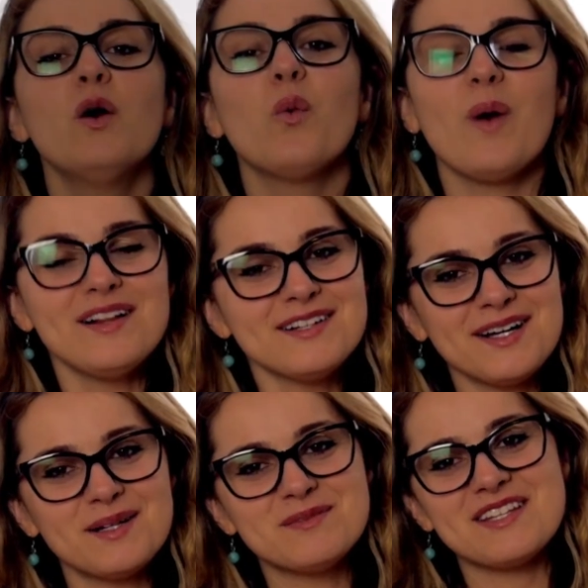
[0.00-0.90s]

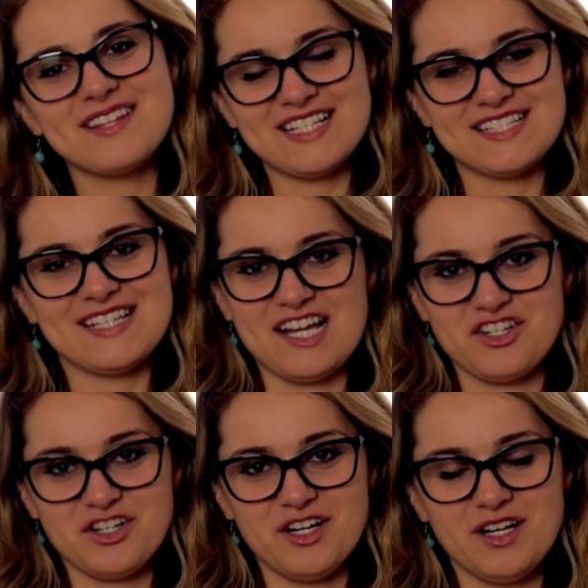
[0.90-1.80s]
Welcome to this
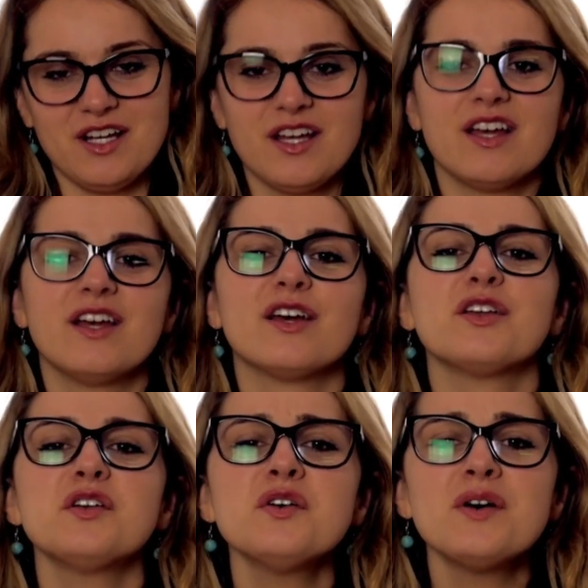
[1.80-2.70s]
lecture.
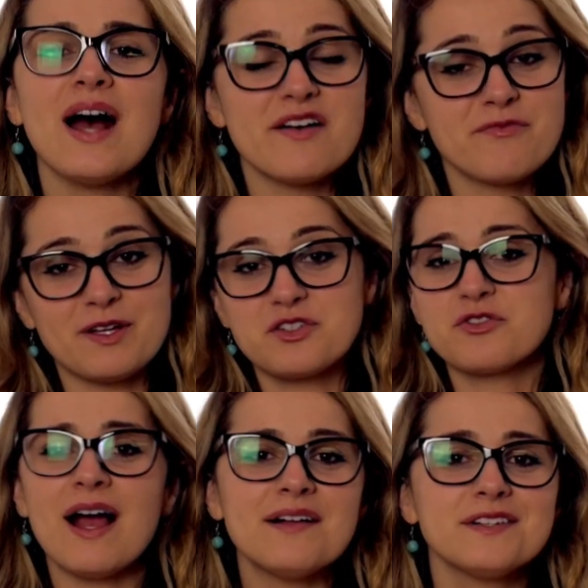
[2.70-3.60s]
You have been
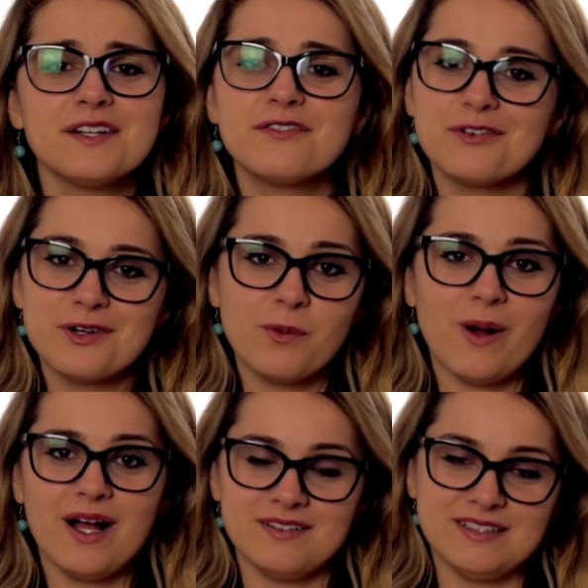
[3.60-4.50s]
traveling for a
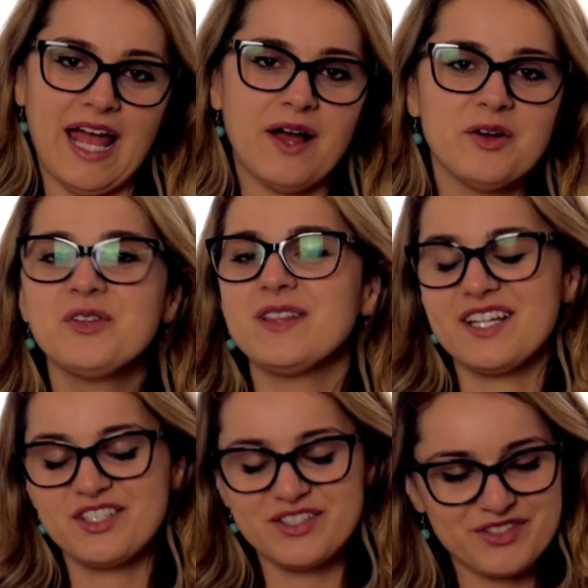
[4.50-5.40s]
while now,
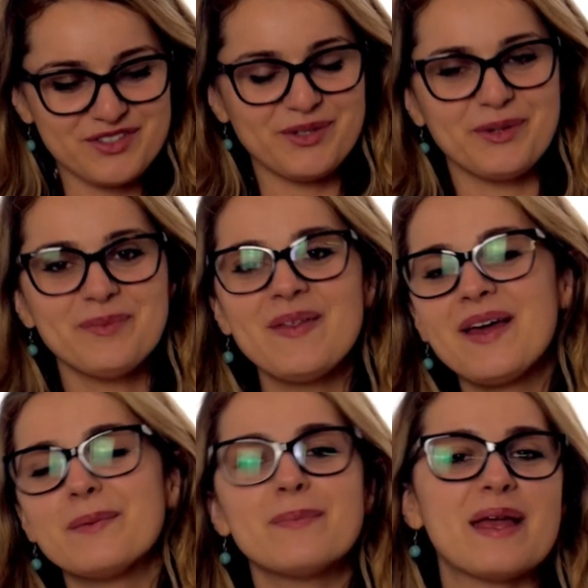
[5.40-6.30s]
let's assume.
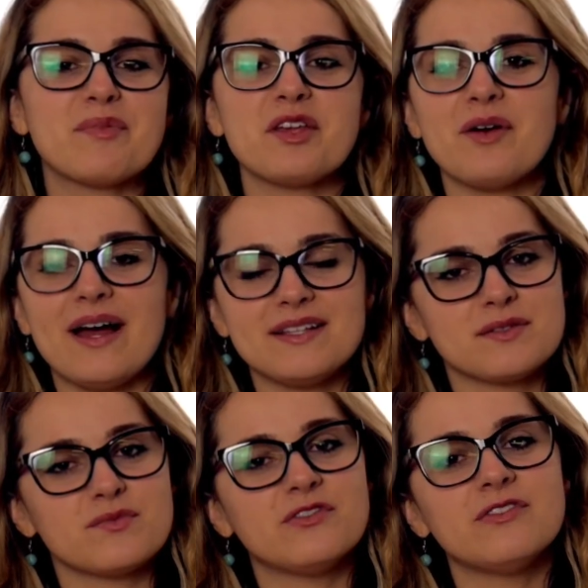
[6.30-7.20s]
Maybe you had
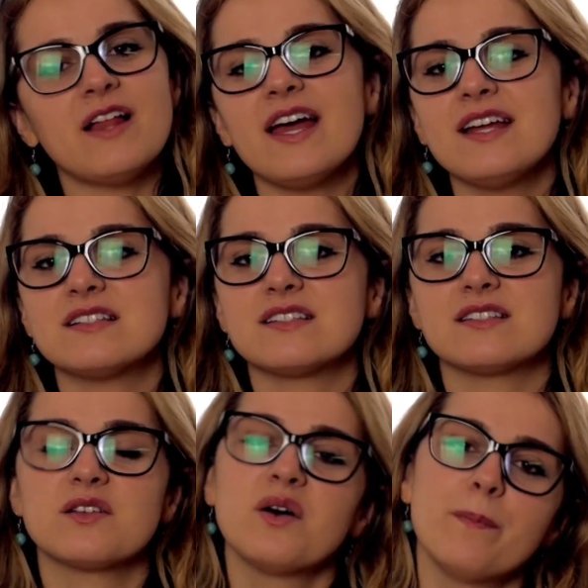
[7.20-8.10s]
some
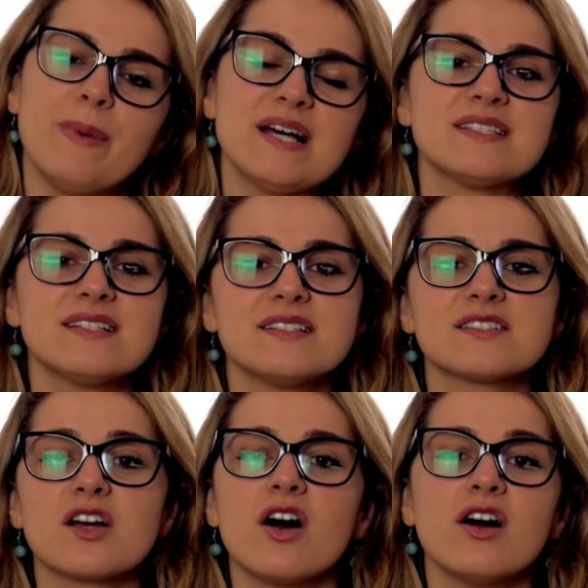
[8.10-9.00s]
flights, buses,
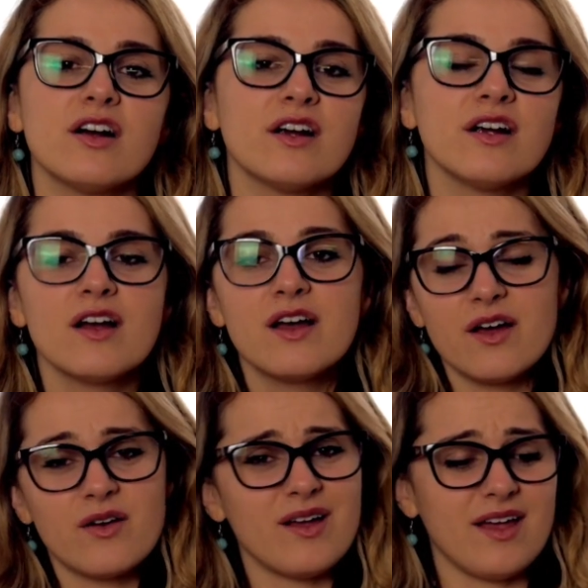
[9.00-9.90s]
car,
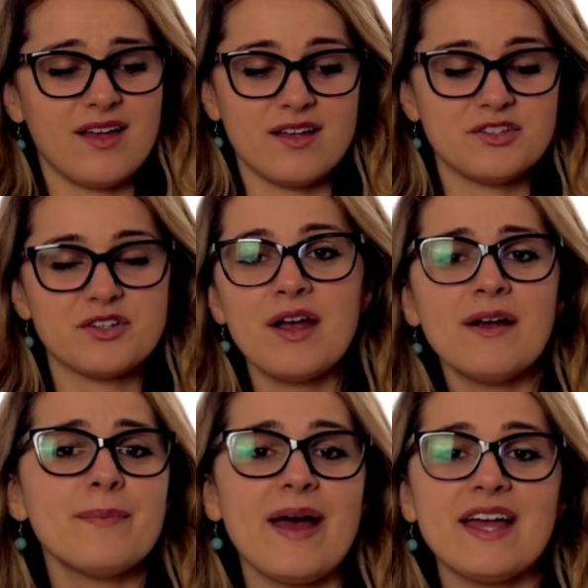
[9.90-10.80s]
and you're
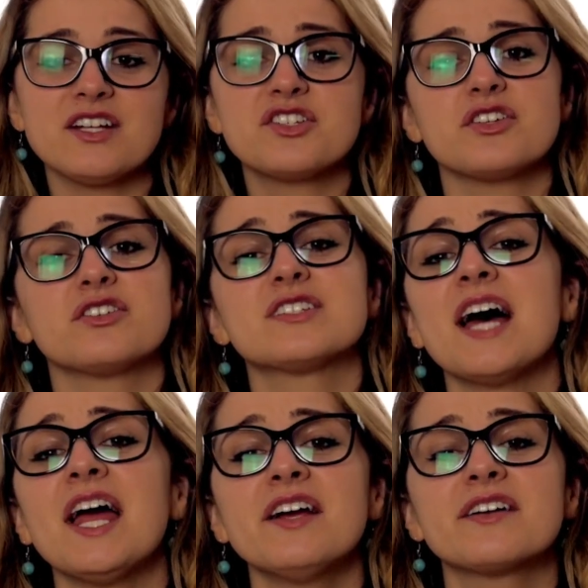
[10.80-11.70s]
carrying baggage and you're
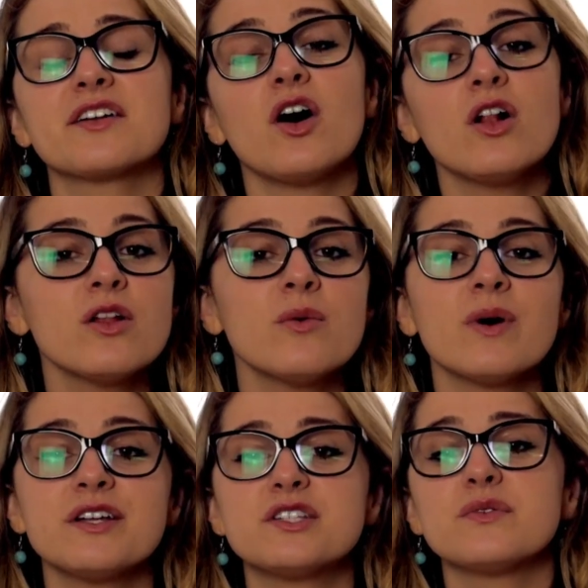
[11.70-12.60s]
tired and all you want
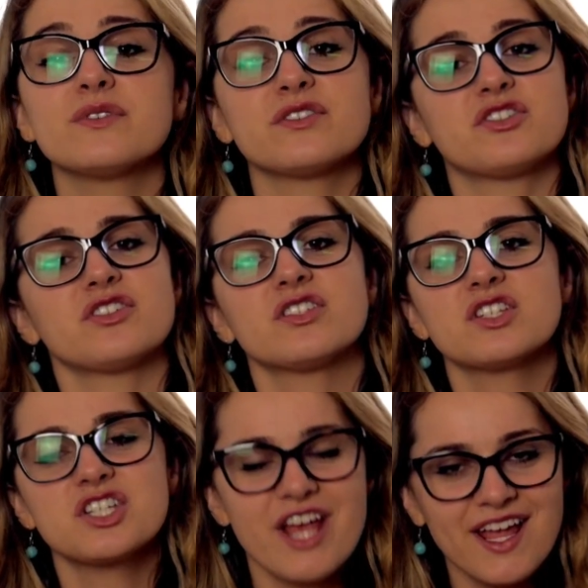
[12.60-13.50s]
to do is just
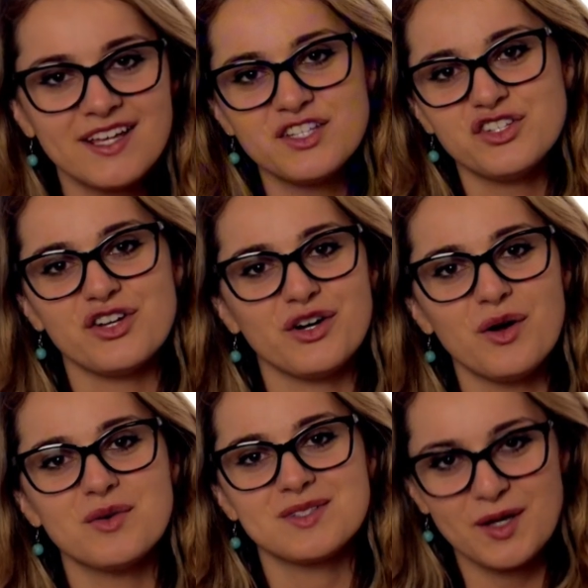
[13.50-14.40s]
check into your
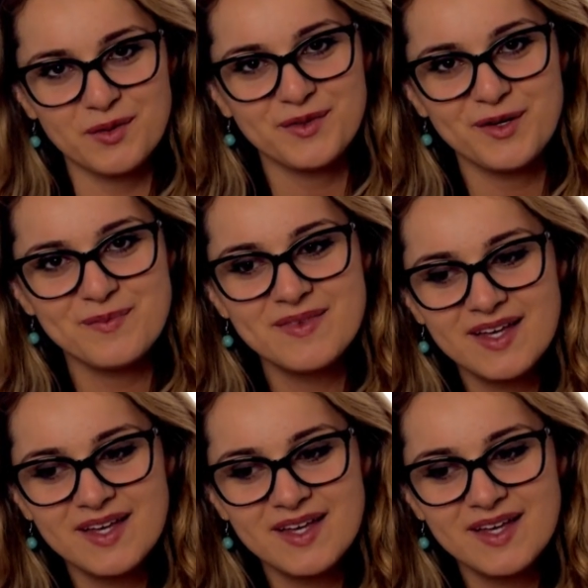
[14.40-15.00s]
hotel room.